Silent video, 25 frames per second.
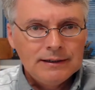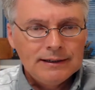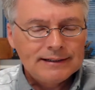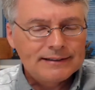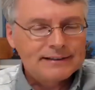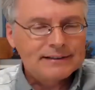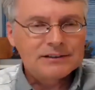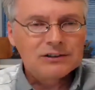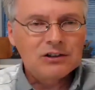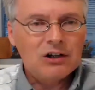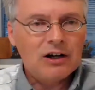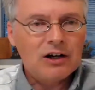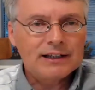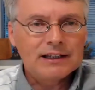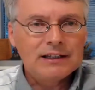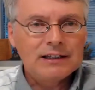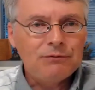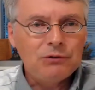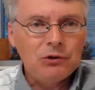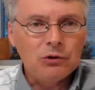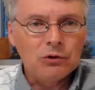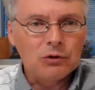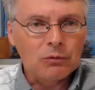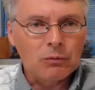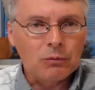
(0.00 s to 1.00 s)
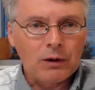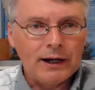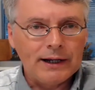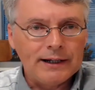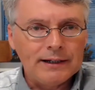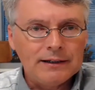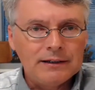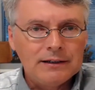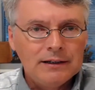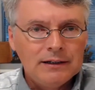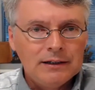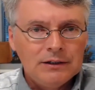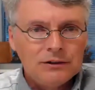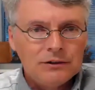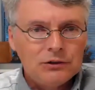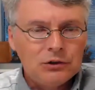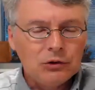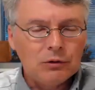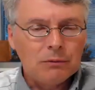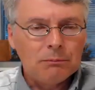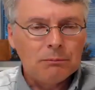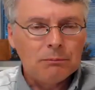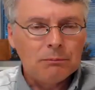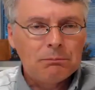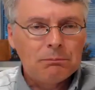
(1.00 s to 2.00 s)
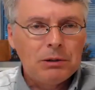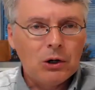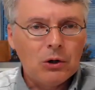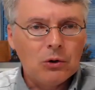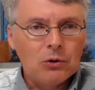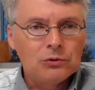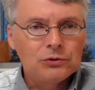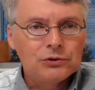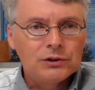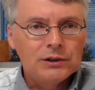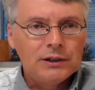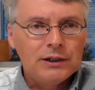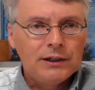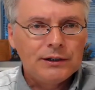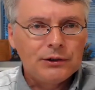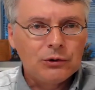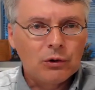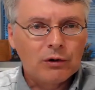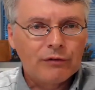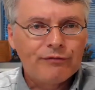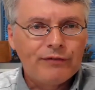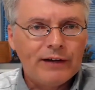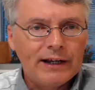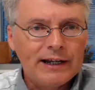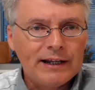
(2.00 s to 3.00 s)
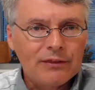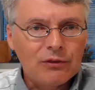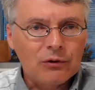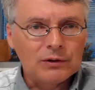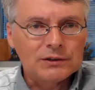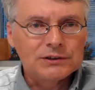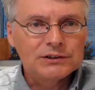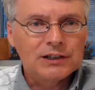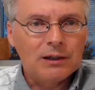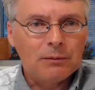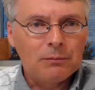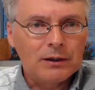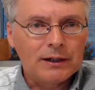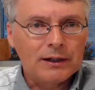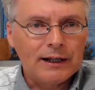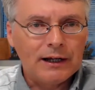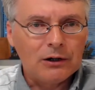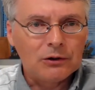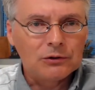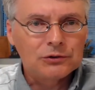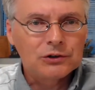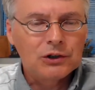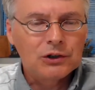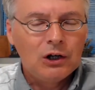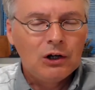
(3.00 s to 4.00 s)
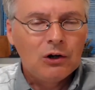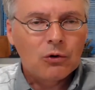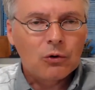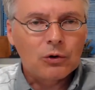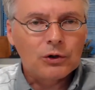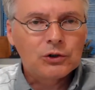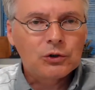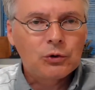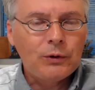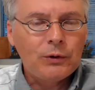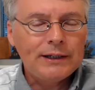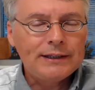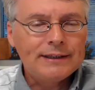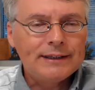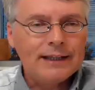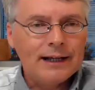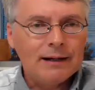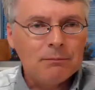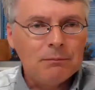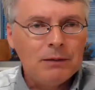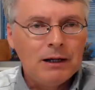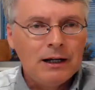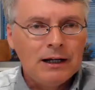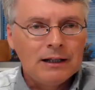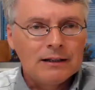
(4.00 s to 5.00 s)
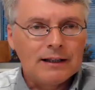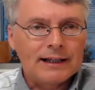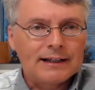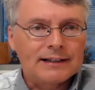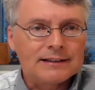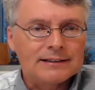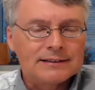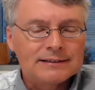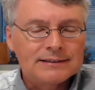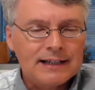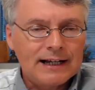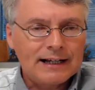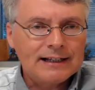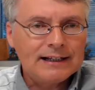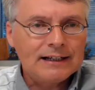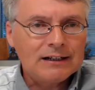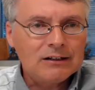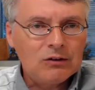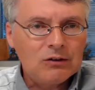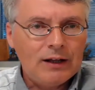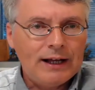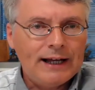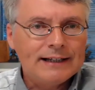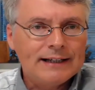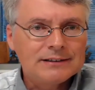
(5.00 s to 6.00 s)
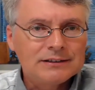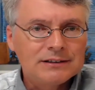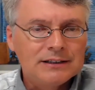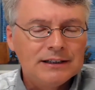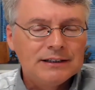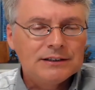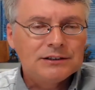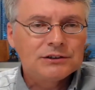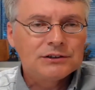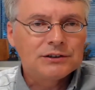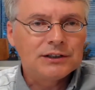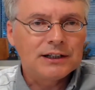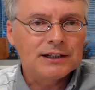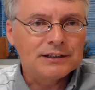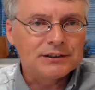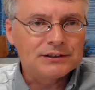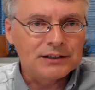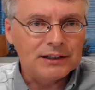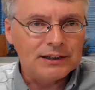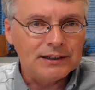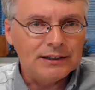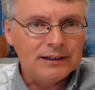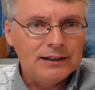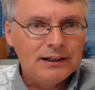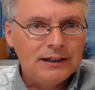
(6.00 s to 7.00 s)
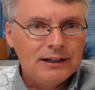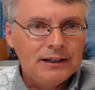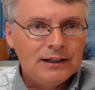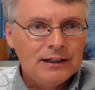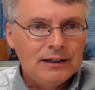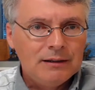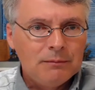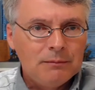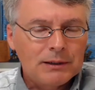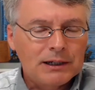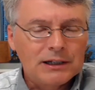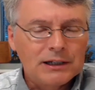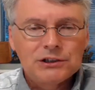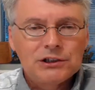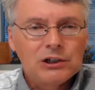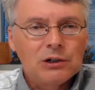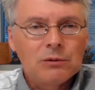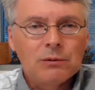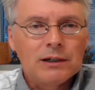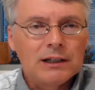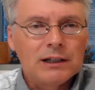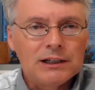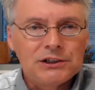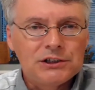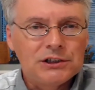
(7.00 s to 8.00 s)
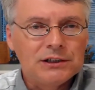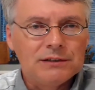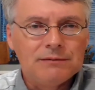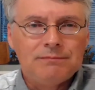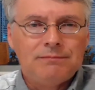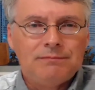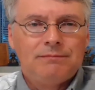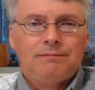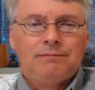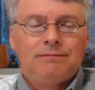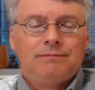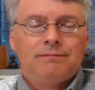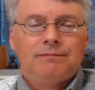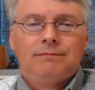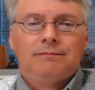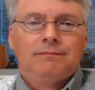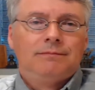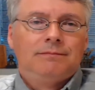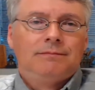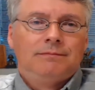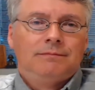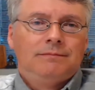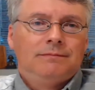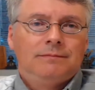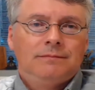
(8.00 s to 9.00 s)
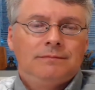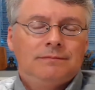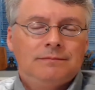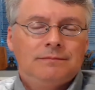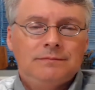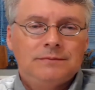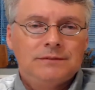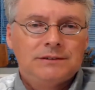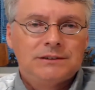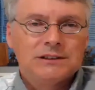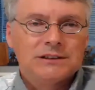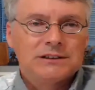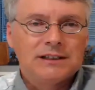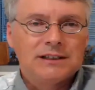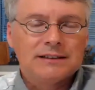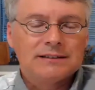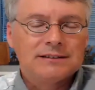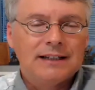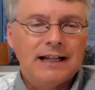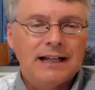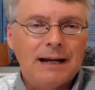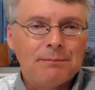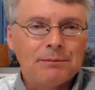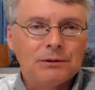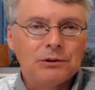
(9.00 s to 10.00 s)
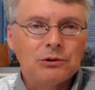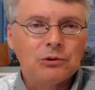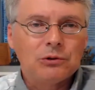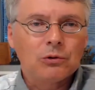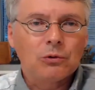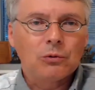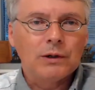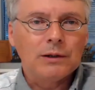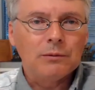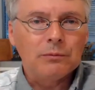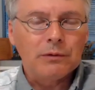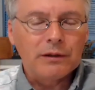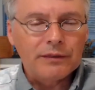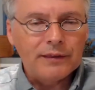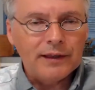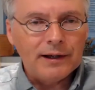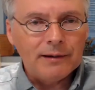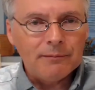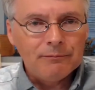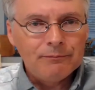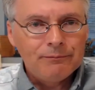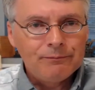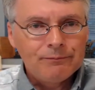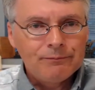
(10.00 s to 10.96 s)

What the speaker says: It does not give you the right to impose your faith on someone else or treat them like a second-class citizen because your religion just doesn't happen to agree with them.